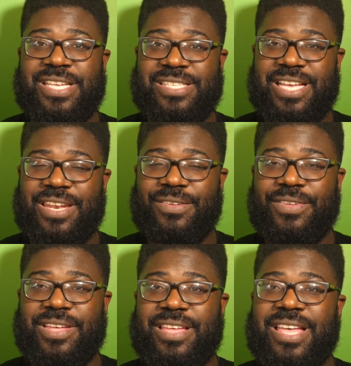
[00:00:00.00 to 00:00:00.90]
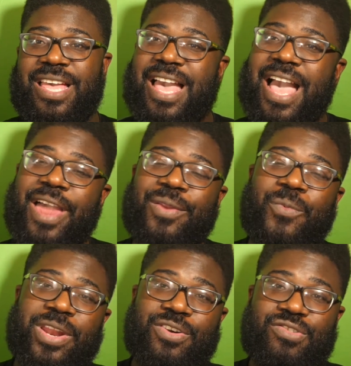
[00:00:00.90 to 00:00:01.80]
inside of it, and
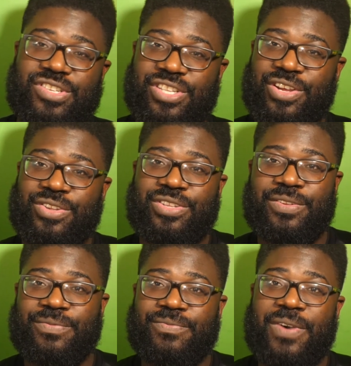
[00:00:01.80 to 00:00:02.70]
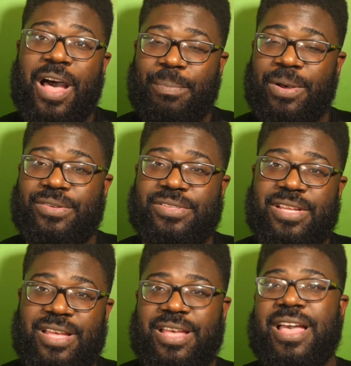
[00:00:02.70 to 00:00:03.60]
went across the goal to the far post
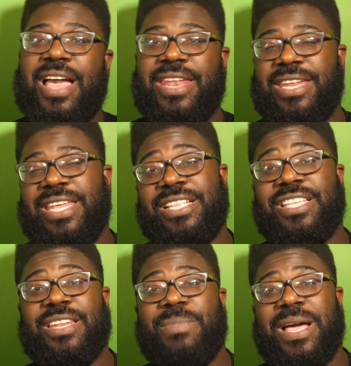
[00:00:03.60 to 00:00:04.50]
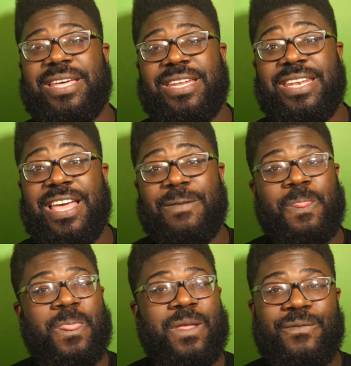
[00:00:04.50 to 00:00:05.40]
and then into the back of the net.
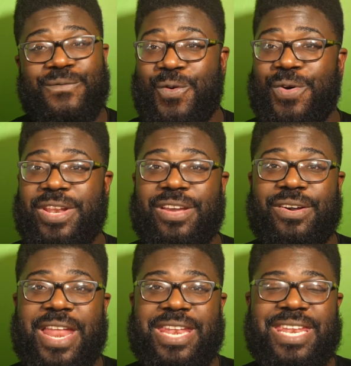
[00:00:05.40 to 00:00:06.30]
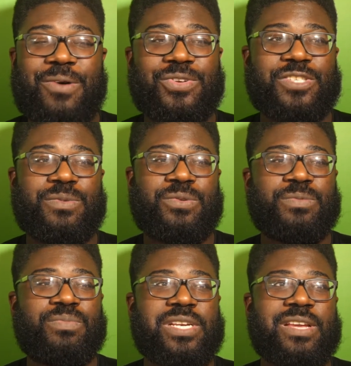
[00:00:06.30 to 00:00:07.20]
4-0, and that was it was
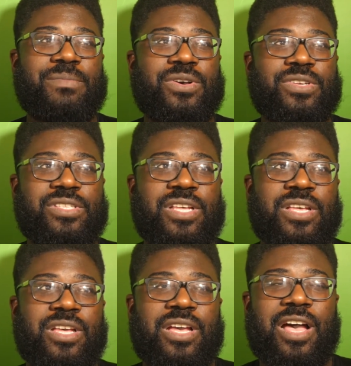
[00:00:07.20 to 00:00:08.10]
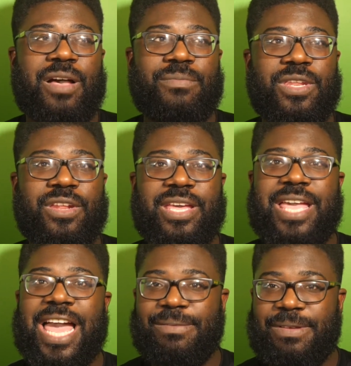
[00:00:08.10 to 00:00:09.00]
brilliant because, you know, the
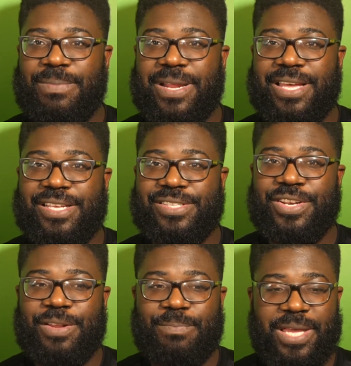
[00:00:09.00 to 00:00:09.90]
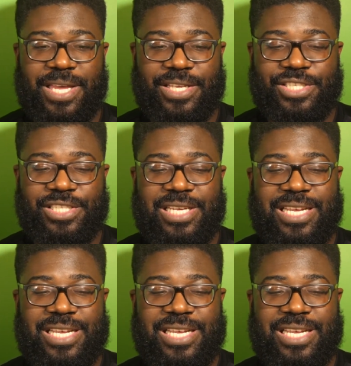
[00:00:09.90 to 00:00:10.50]
academy players on the pitch,